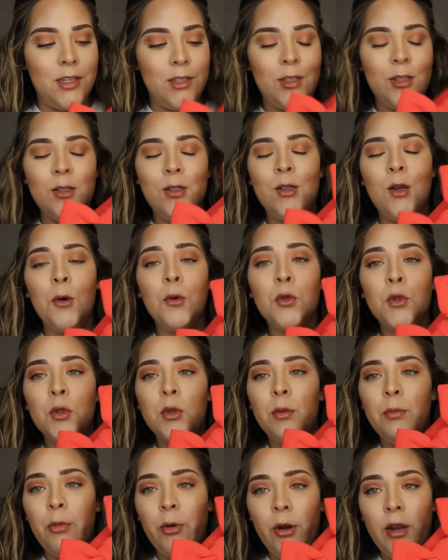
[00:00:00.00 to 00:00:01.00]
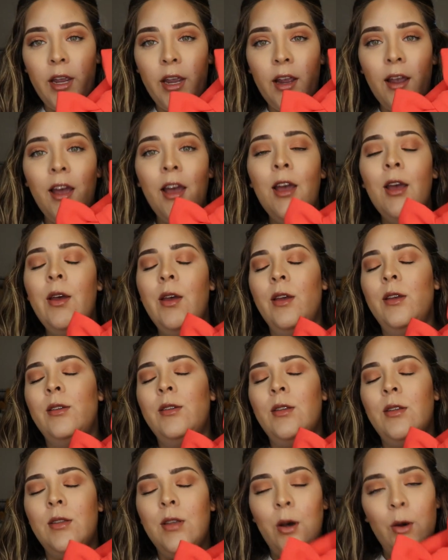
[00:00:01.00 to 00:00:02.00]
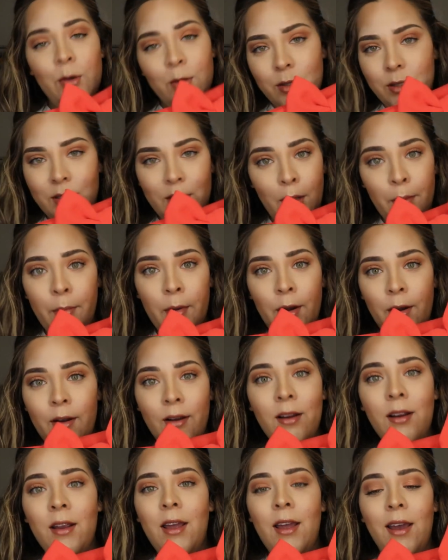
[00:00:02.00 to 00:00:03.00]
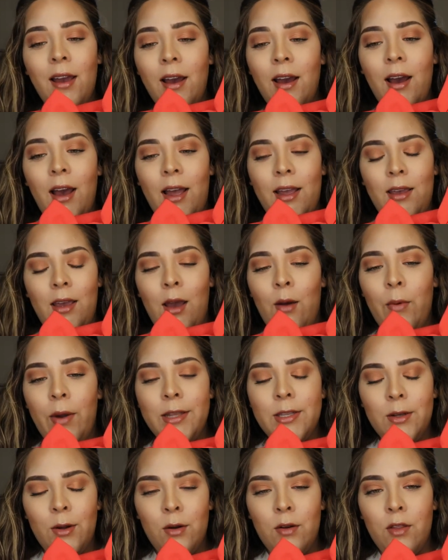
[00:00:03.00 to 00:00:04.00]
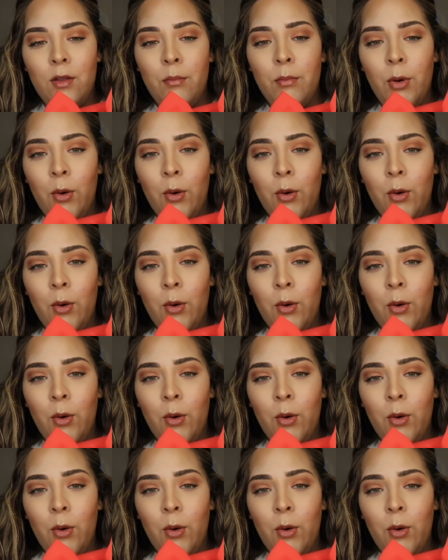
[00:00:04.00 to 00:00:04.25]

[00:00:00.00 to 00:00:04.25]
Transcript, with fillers: This is so spring, so summer. I can't wait to go to the